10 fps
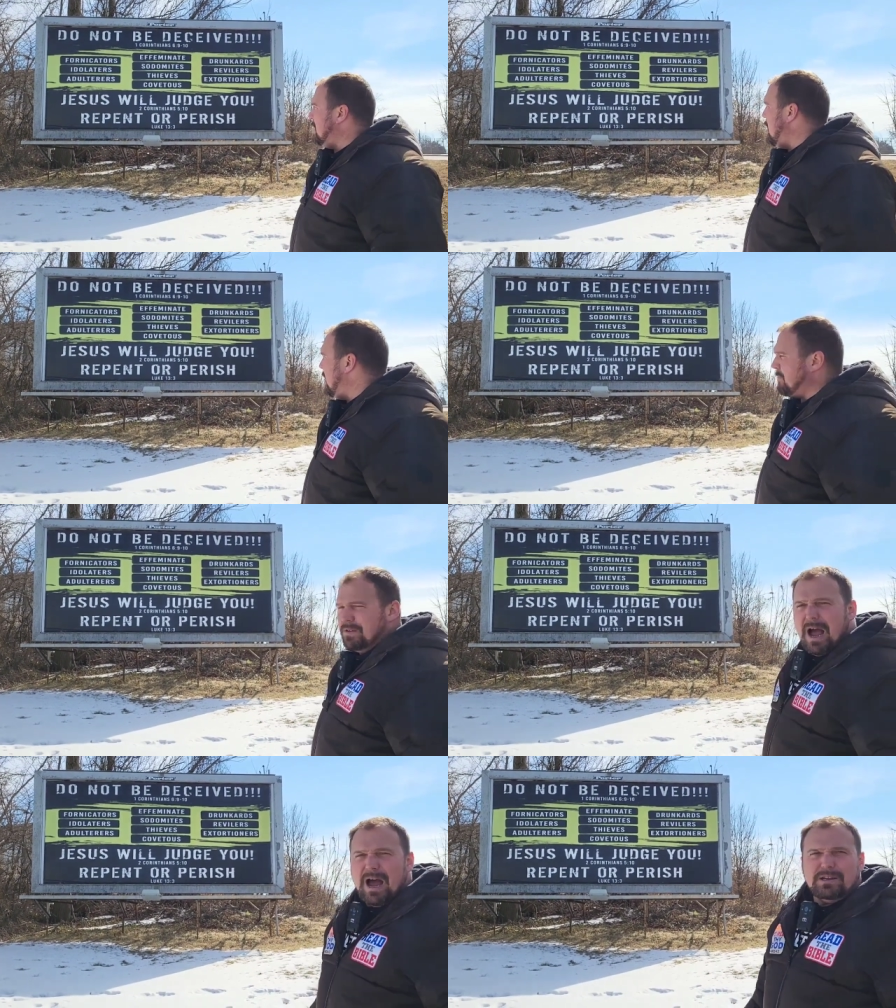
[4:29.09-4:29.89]
You know, if
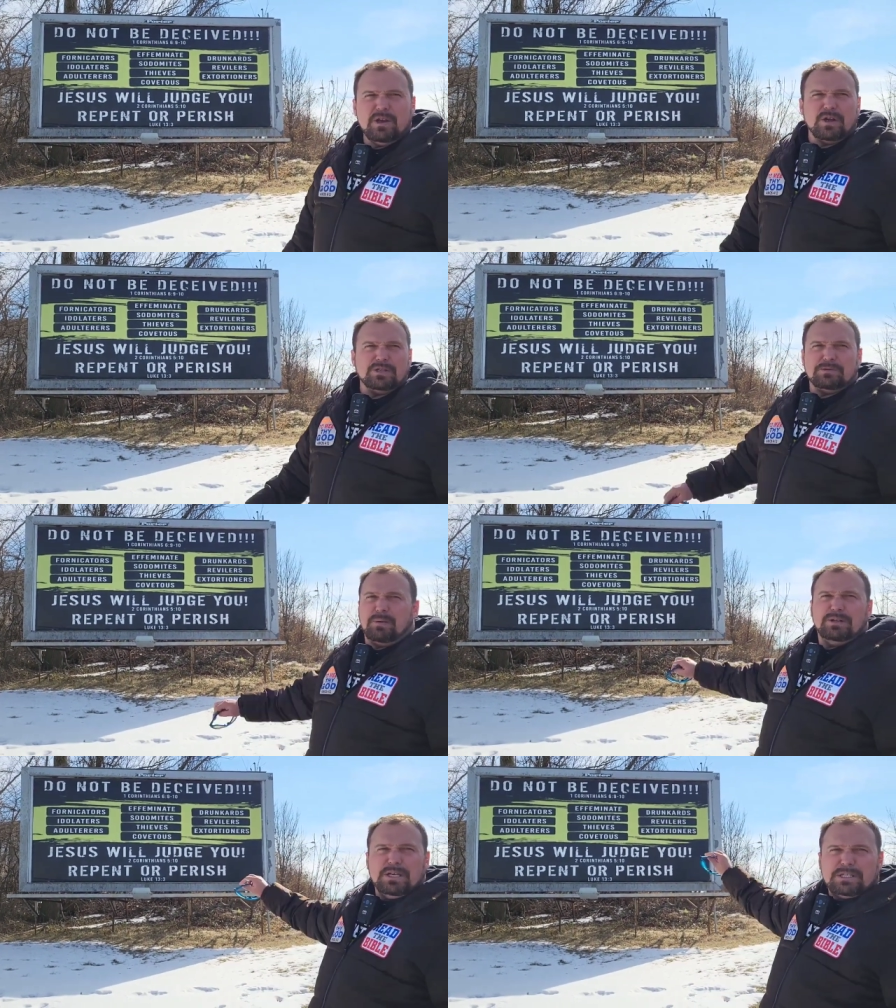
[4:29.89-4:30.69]
not, you can just
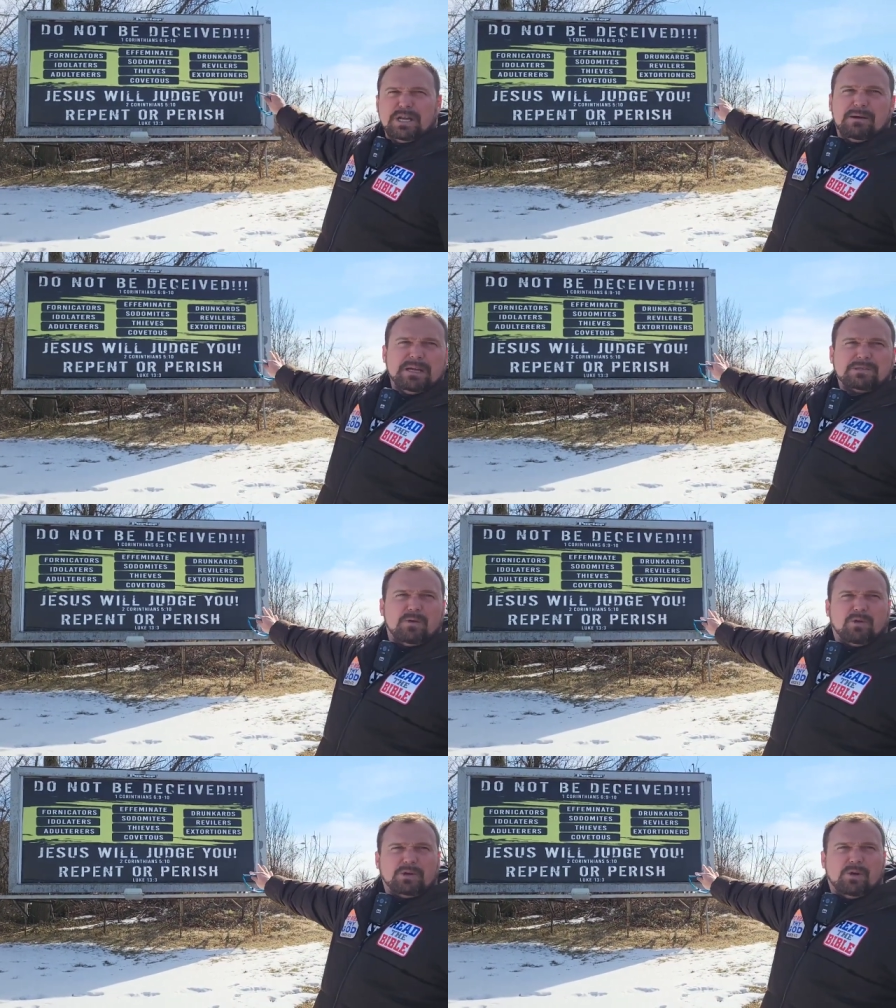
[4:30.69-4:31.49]
put this up. That's
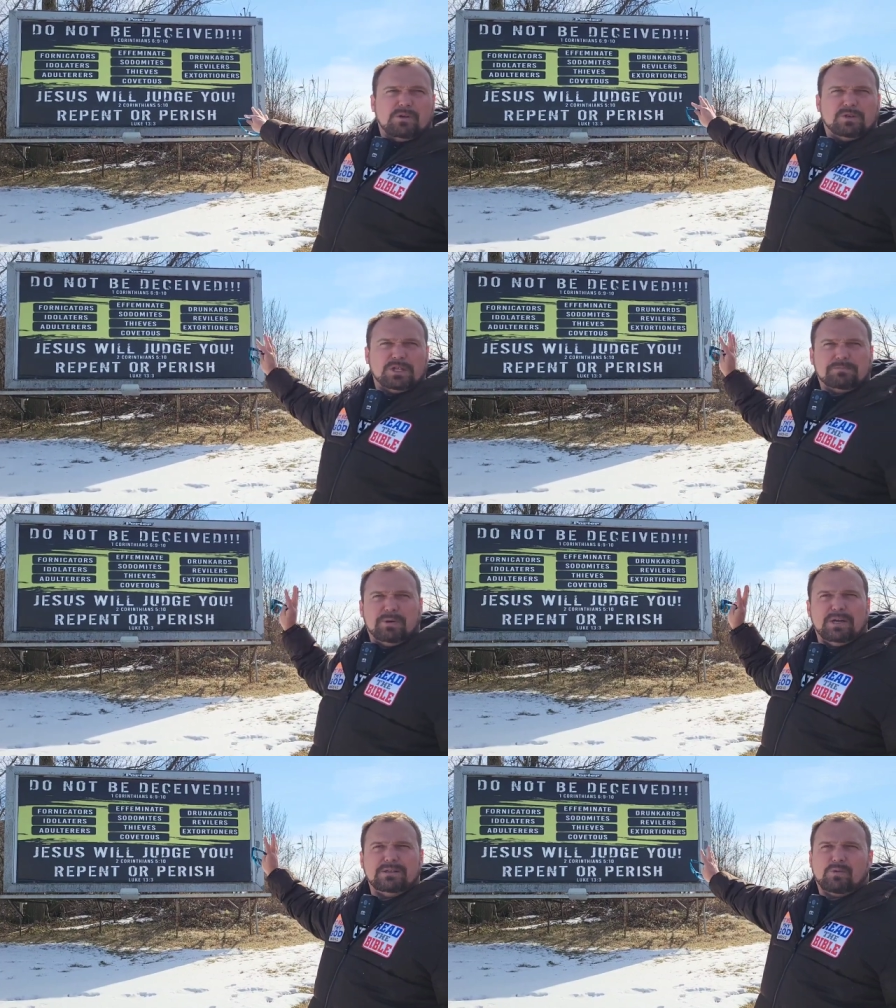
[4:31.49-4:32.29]
what we're doing. We're just
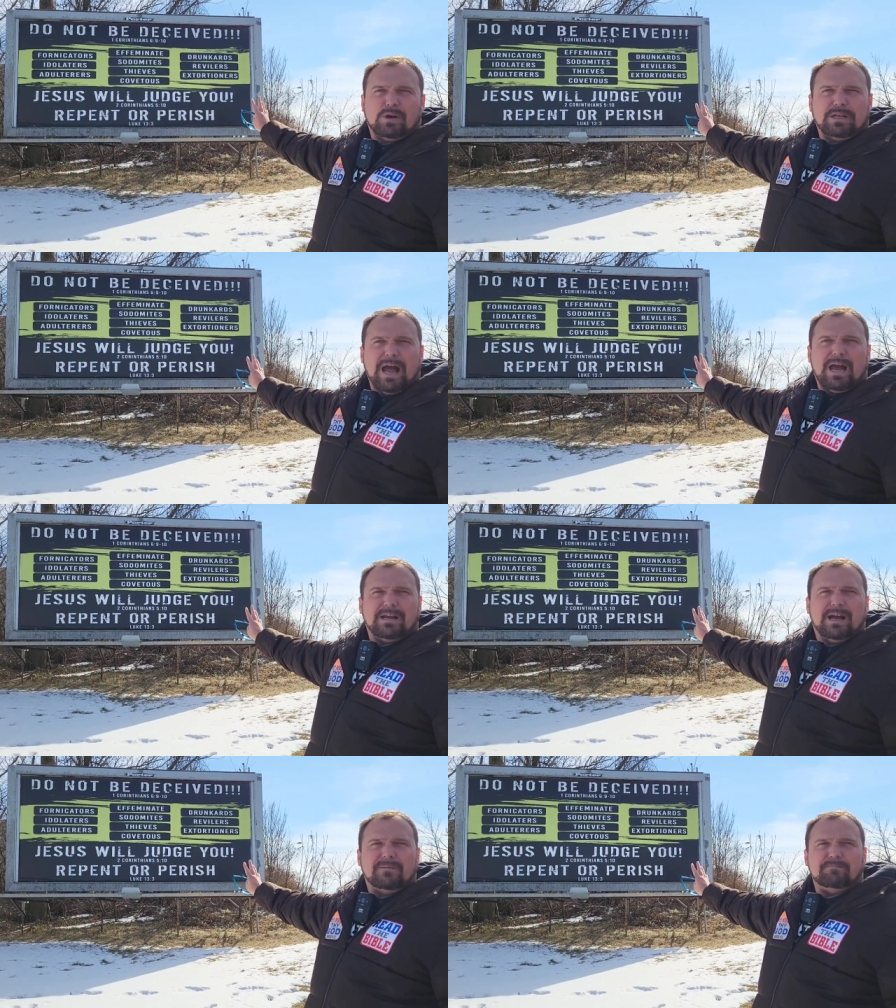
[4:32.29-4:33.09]
putting the Word of God
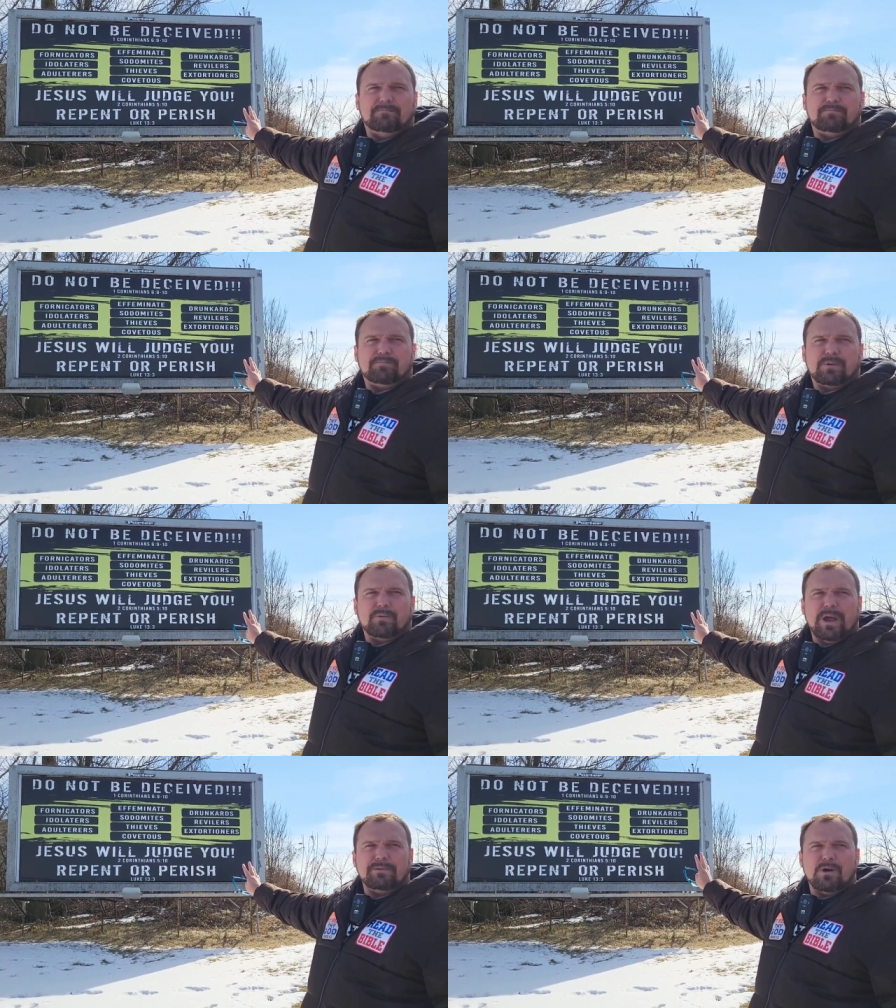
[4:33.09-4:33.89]
up.
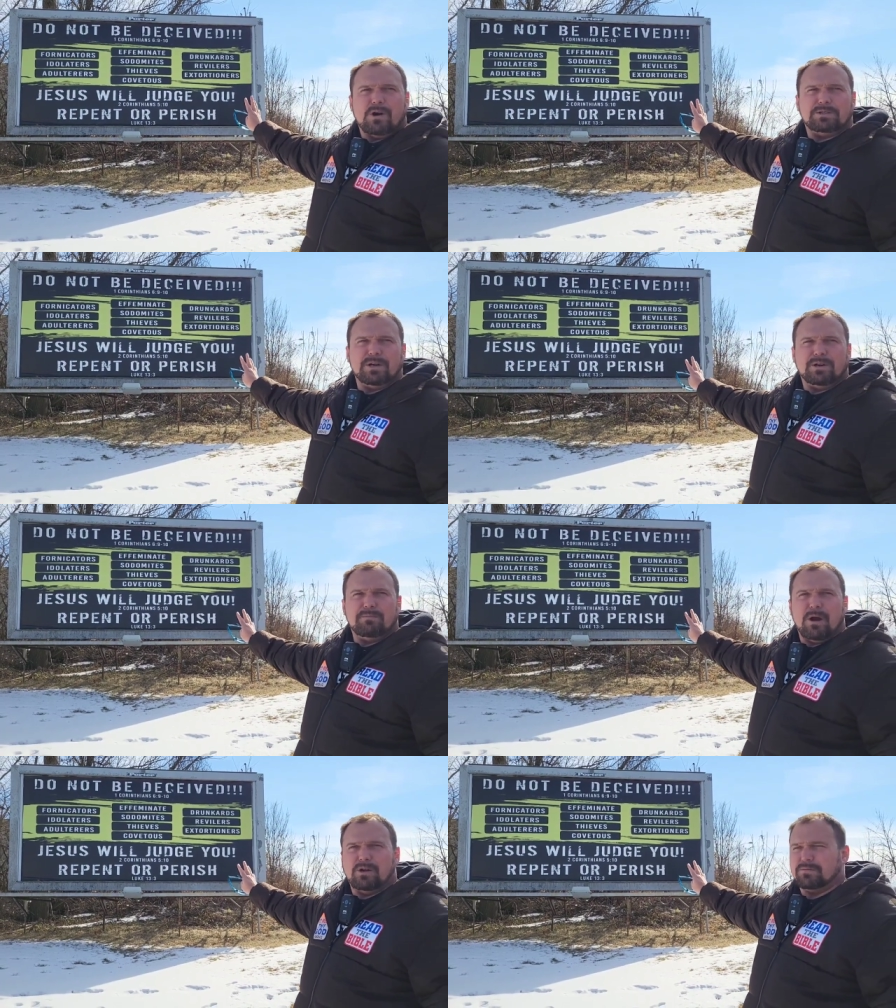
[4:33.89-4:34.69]
We have no ulterior
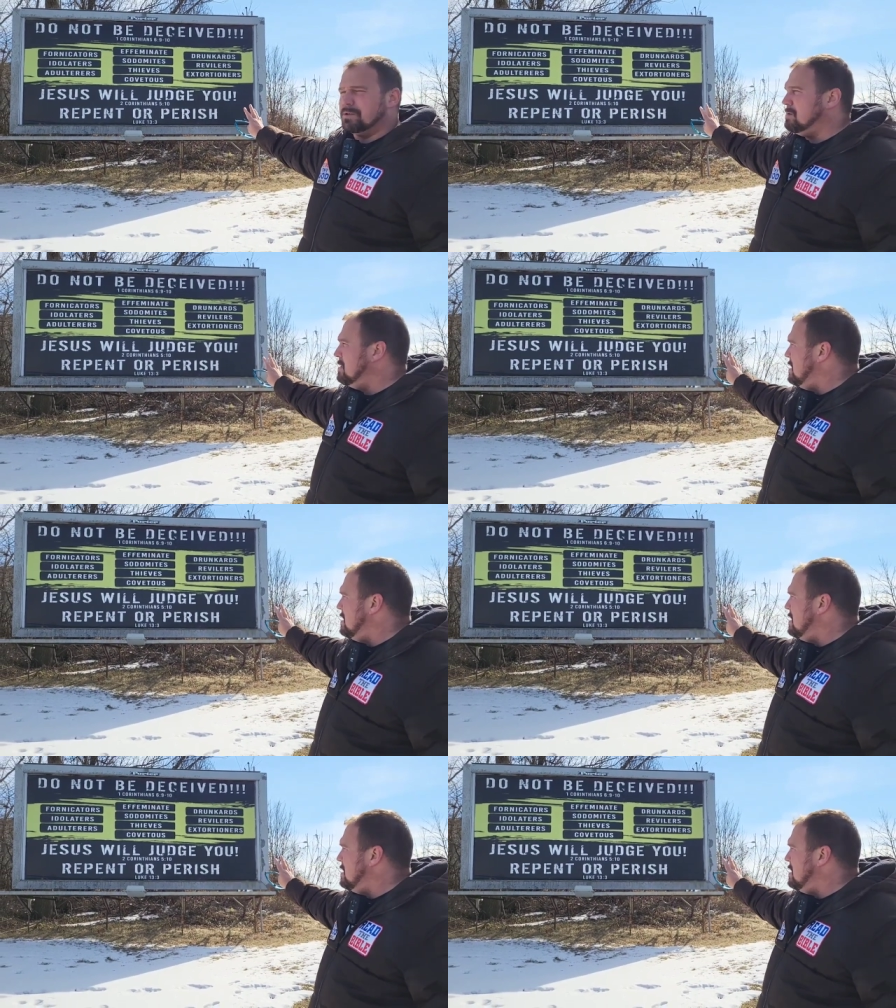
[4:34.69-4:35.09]
motives.